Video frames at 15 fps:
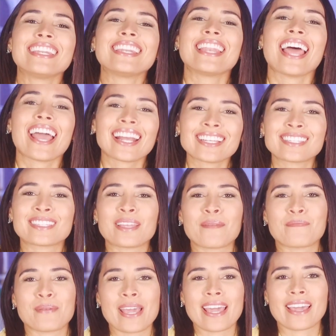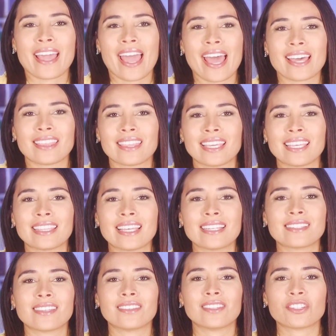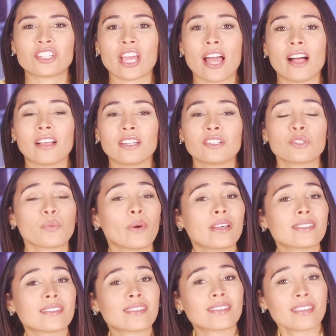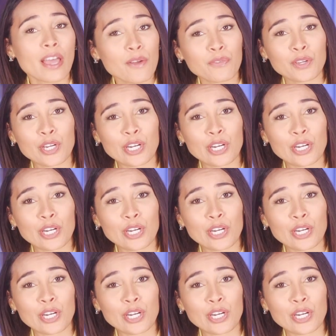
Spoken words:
next big athlete that did the challenge was Steph